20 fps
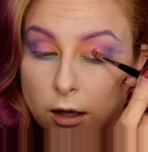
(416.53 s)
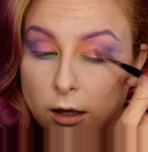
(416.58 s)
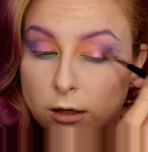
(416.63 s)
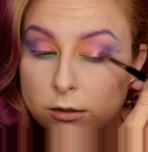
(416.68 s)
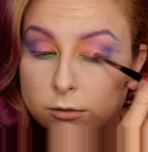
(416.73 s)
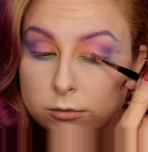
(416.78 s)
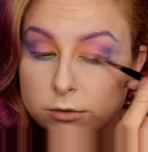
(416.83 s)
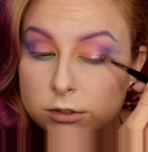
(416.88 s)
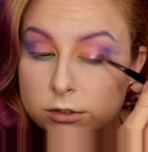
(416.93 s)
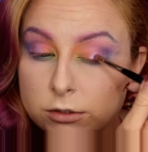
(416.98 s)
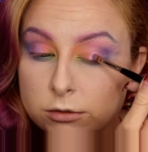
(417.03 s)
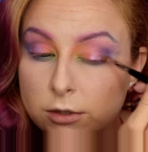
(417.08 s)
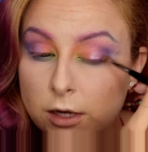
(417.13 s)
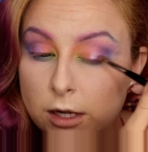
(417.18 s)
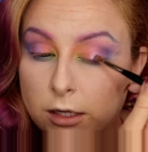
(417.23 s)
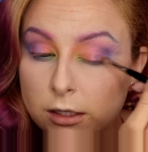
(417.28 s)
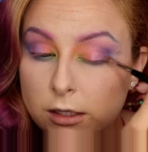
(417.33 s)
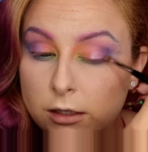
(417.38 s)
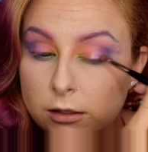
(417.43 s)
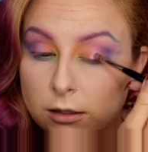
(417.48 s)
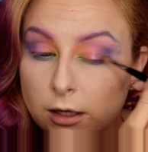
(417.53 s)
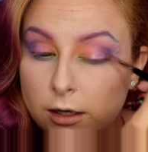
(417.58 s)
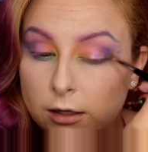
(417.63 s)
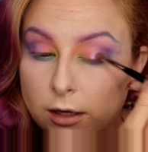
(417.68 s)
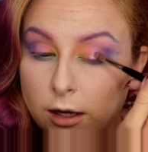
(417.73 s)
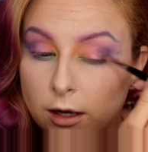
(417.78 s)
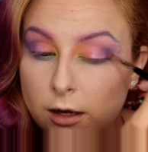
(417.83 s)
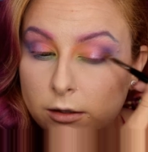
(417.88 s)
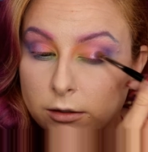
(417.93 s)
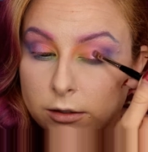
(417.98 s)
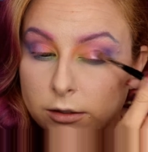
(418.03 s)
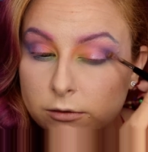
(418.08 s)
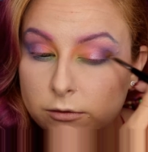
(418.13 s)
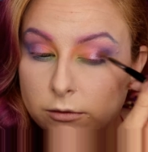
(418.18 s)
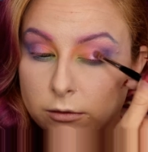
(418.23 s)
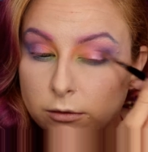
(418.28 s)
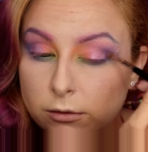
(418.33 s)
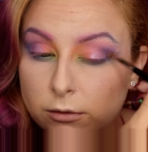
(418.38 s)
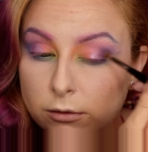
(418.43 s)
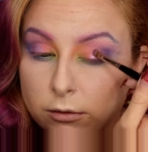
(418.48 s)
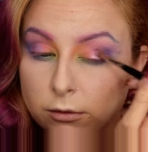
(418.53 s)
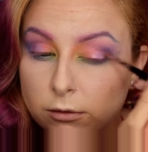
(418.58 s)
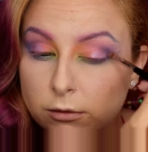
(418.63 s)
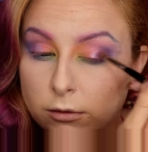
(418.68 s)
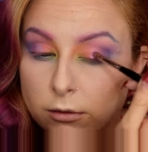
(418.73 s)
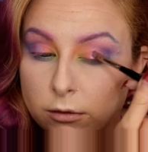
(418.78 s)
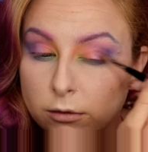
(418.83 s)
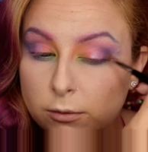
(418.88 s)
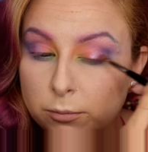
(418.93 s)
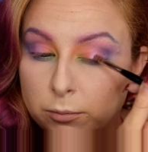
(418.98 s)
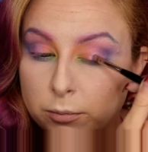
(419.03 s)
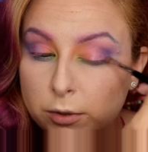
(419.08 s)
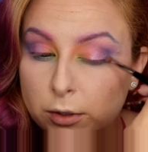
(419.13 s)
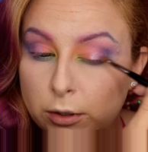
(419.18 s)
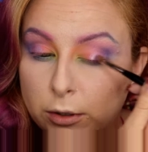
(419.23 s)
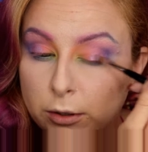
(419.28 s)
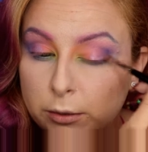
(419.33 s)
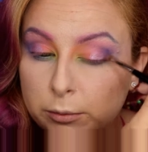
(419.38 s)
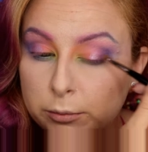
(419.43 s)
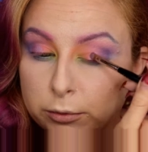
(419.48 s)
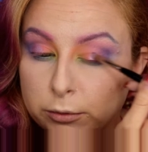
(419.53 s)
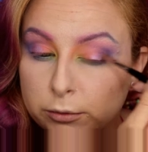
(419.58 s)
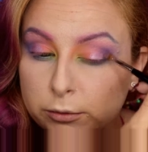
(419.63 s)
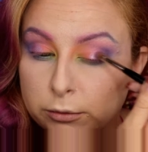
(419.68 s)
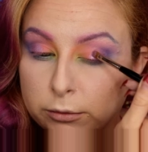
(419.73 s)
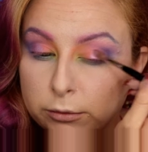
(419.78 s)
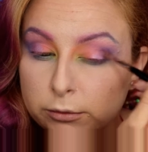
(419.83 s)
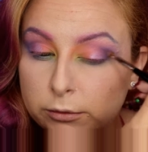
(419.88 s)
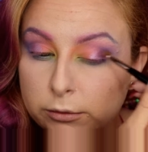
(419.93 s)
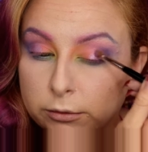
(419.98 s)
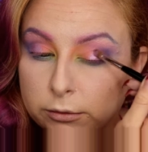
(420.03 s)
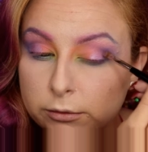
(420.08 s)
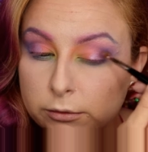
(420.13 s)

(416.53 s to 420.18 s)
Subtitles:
And I'm just dragging that out into the purple